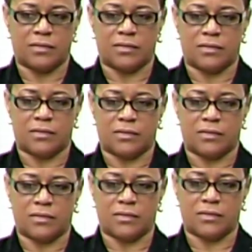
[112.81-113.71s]

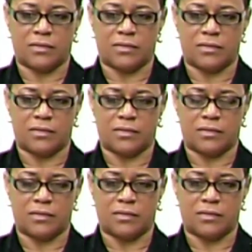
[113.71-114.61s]

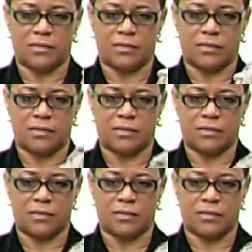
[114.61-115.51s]

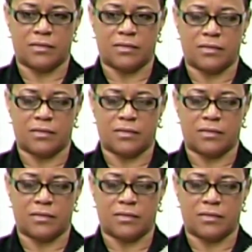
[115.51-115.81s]
(not speaking)